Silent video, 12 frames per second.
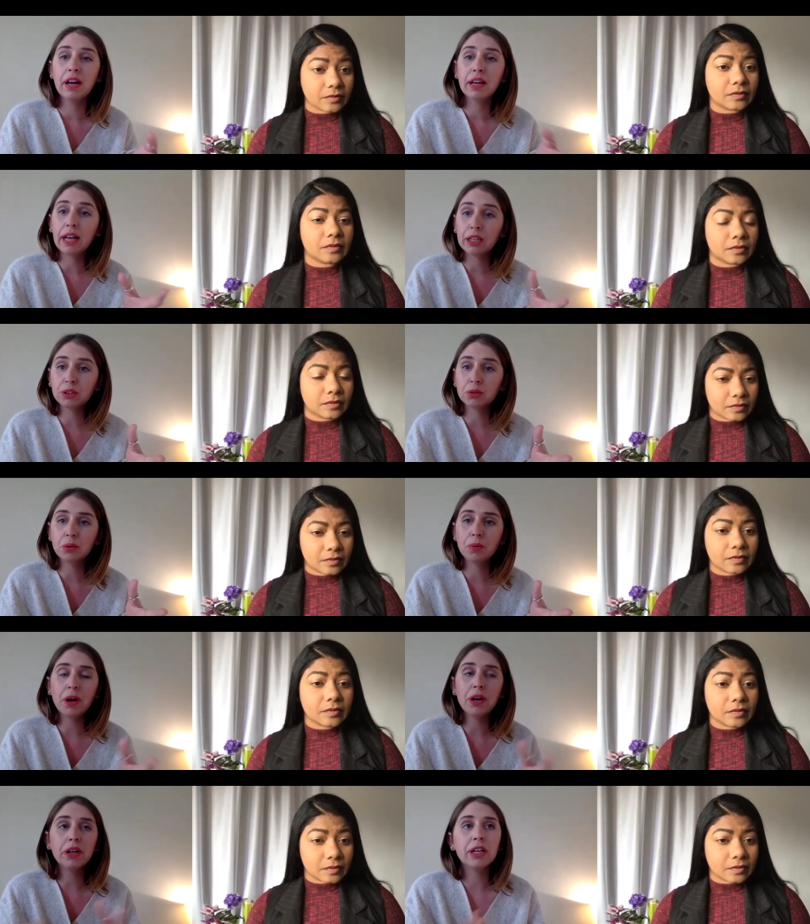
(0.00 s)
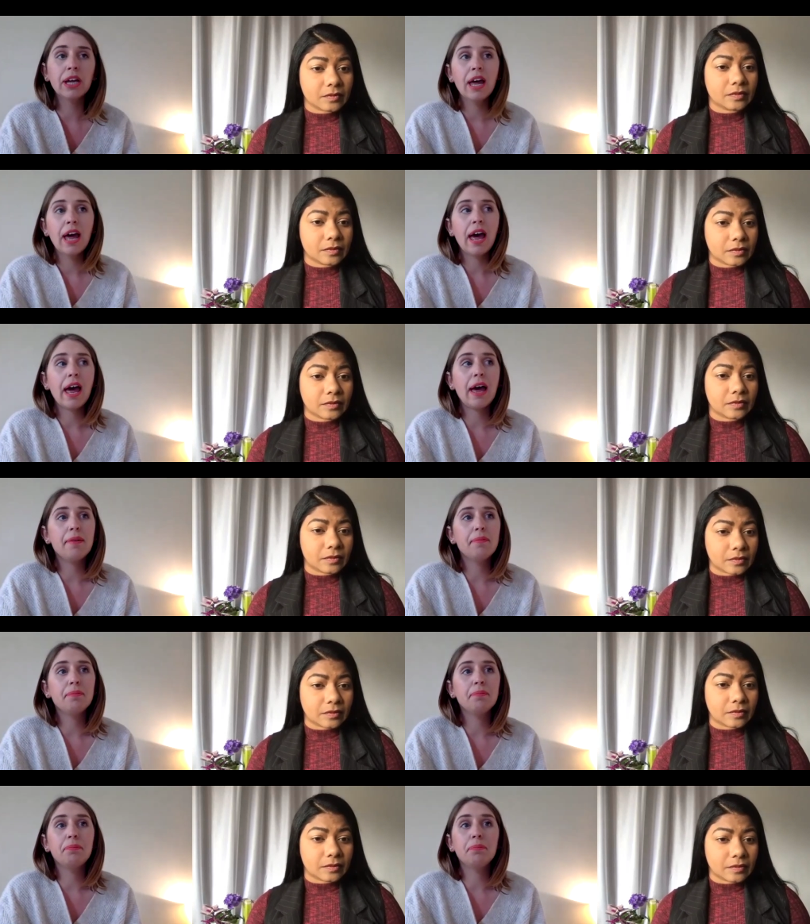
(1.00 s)
Speaker 1: casual work?
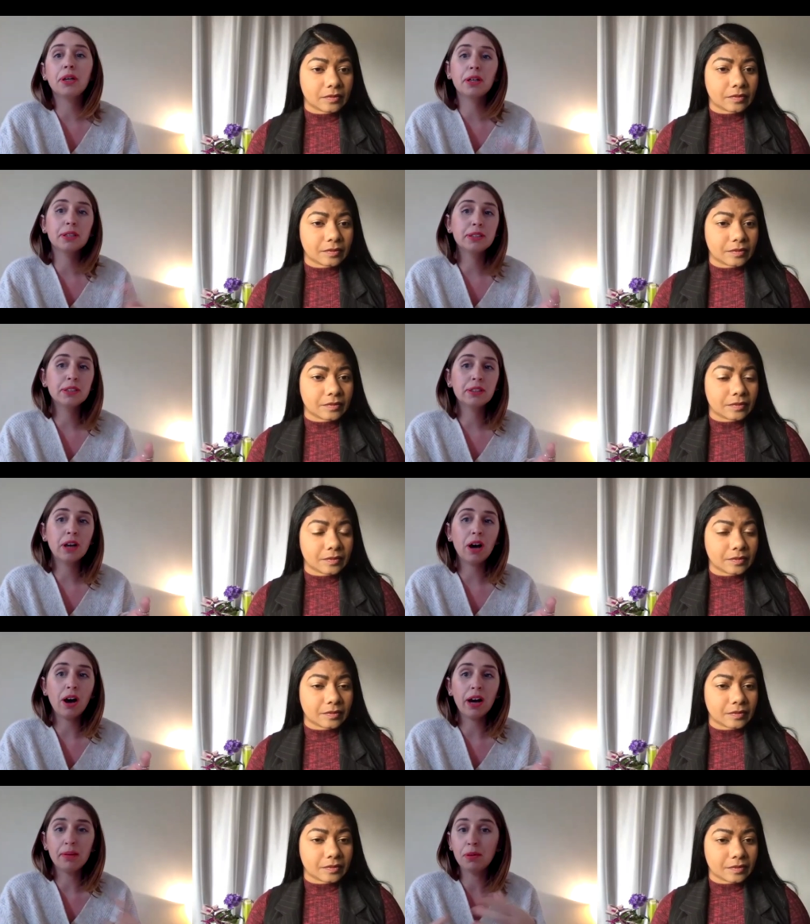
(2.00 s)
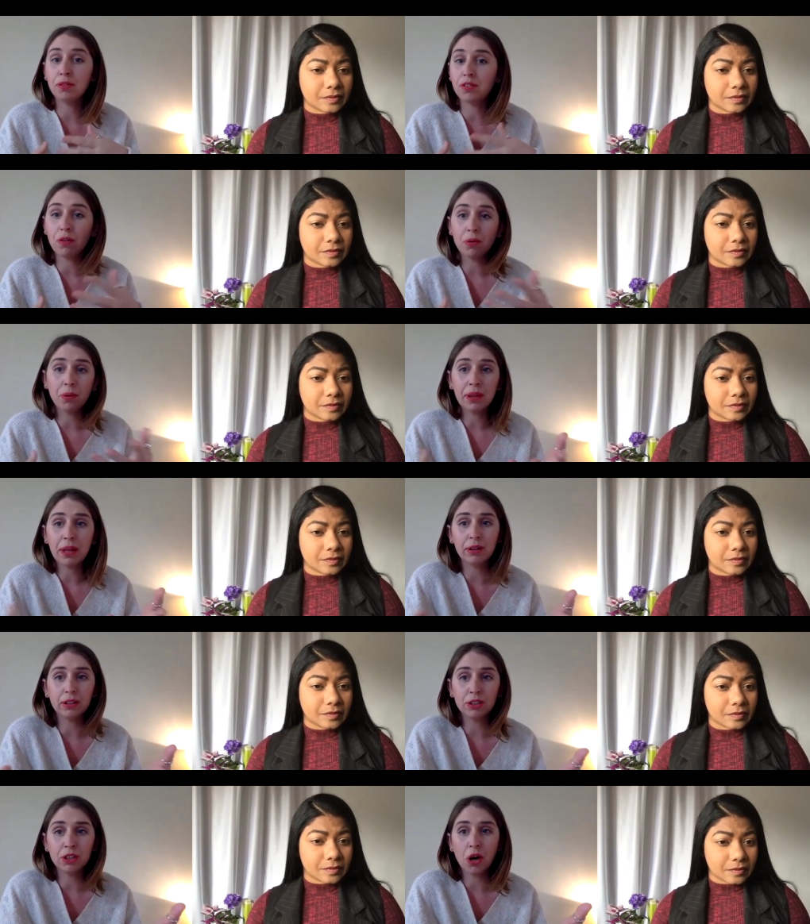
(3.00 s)
And because I moved over without a
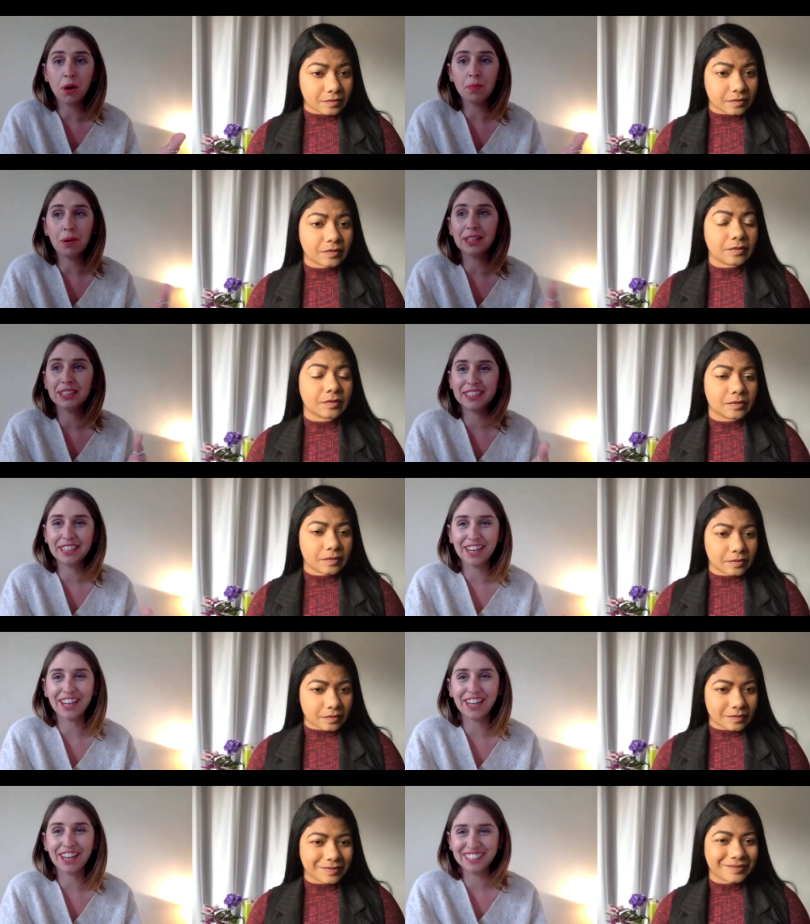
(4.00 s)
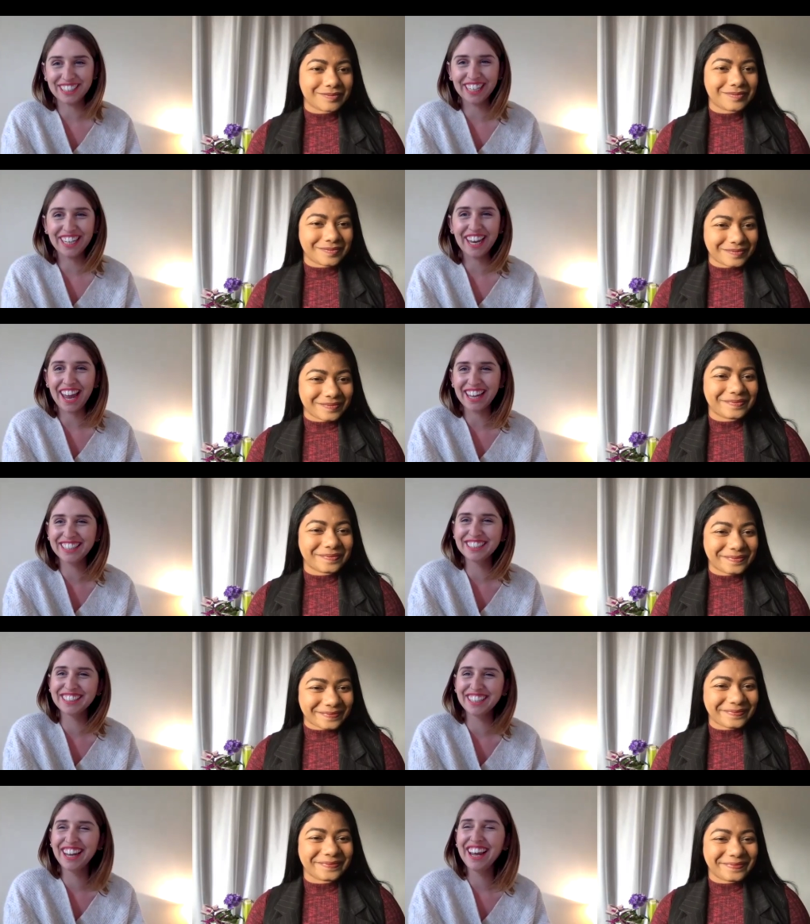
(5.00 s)
job, I said
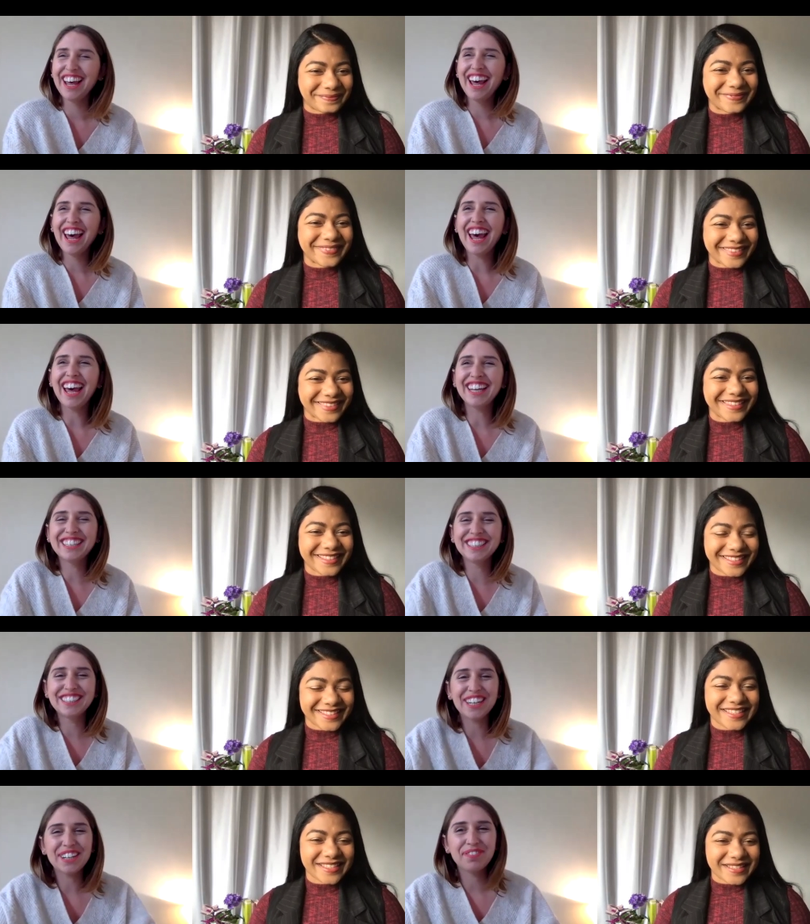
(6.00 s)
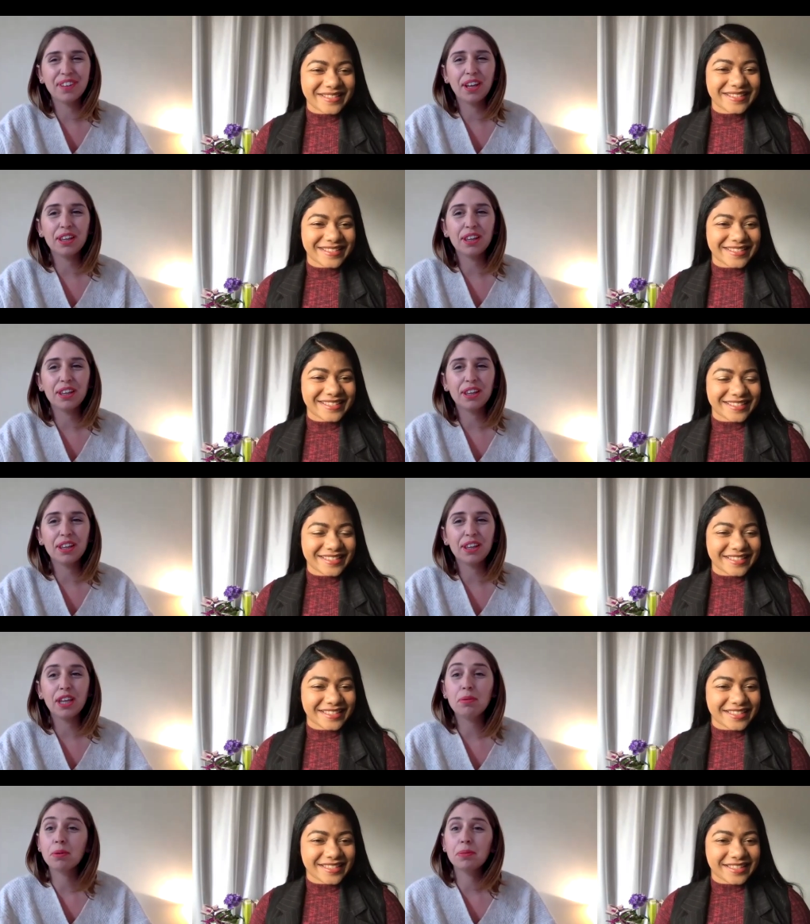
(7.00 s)
yes. And they
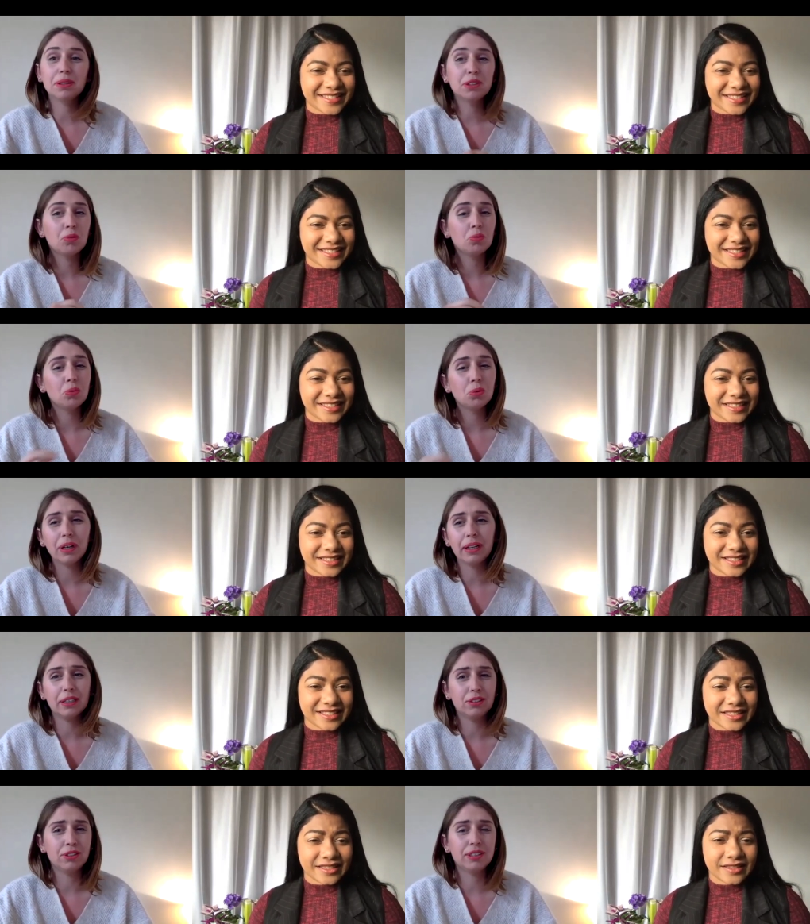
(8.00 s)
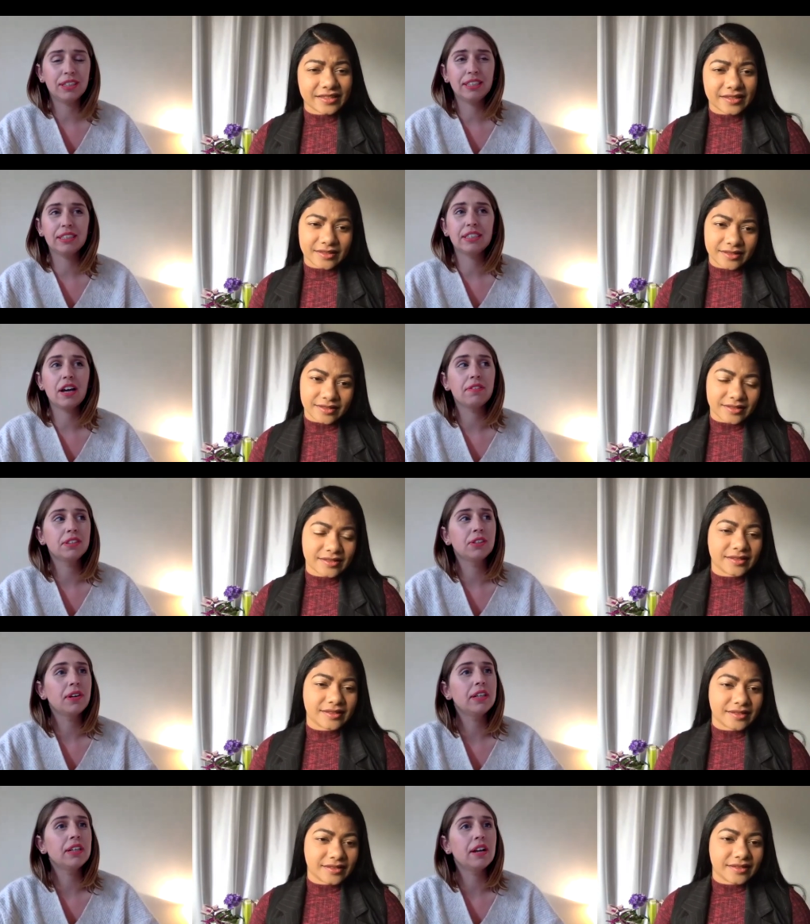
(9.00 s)
put me in some really interesting stuff. So I
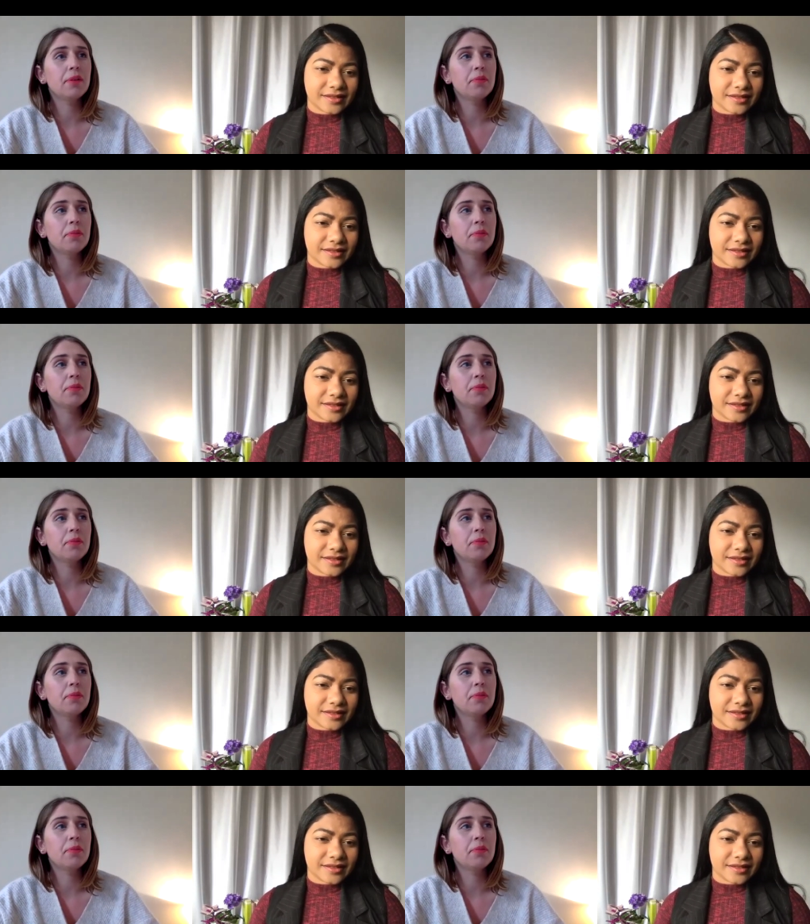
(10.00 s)
ended up